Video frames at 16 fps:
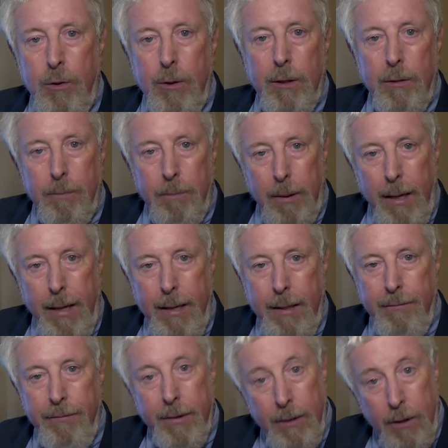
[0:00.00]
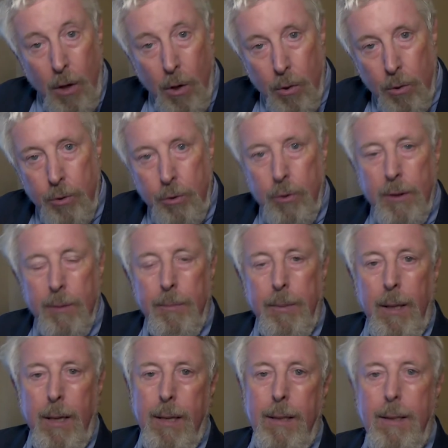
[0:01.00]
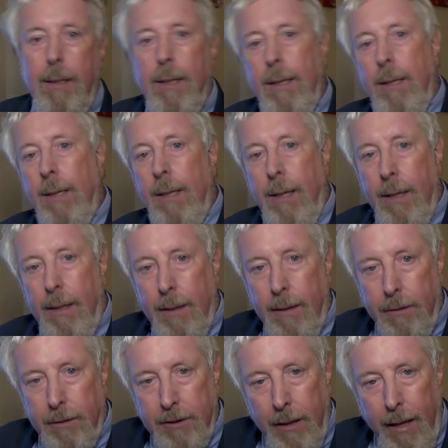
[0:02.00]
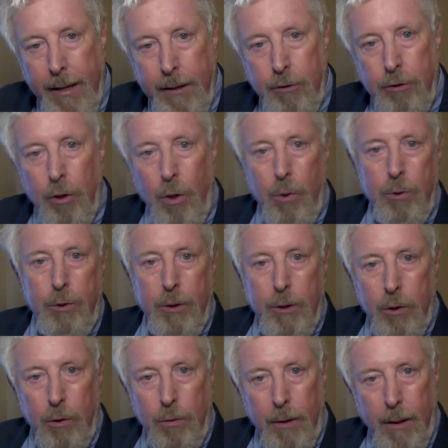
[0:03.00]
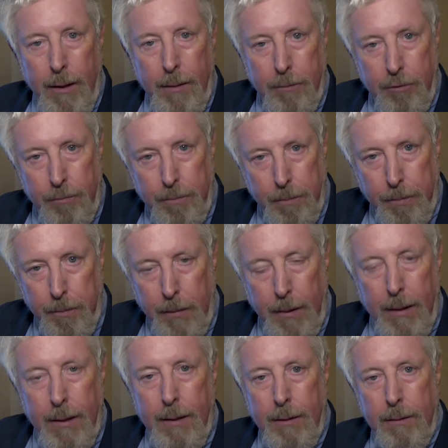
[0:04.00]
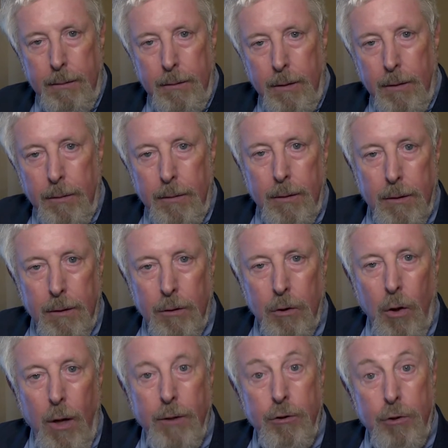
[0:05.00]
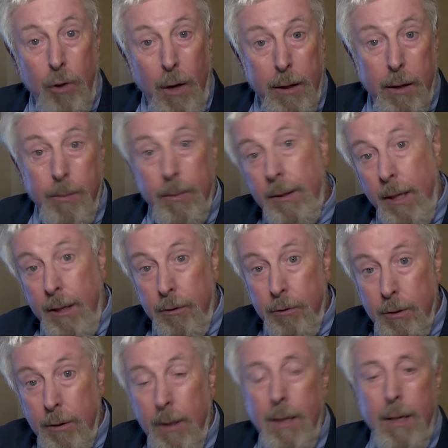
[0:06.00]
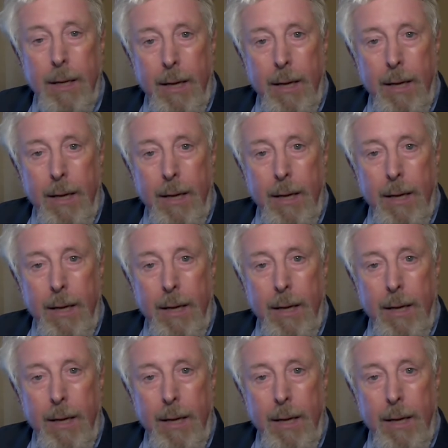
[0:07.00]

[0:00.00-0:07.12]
you can play videos, you can play slideshows, you can launch documentation,